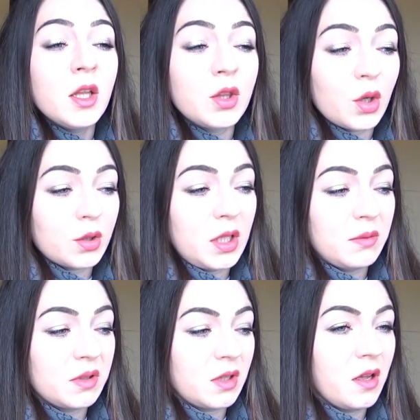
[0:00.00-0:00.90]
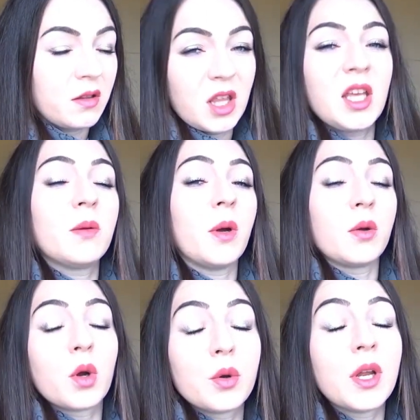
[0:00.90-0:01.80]
not even thinking
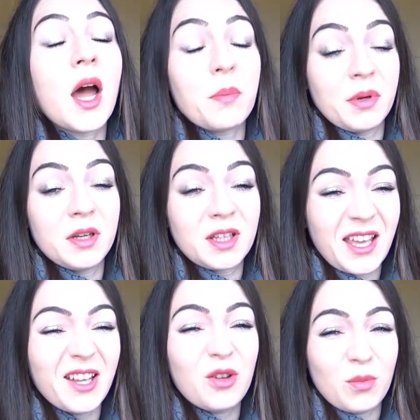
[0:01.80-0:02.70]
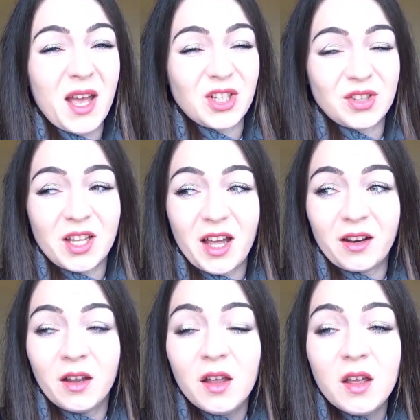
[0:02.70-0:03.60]
about going up. Can you imagine that?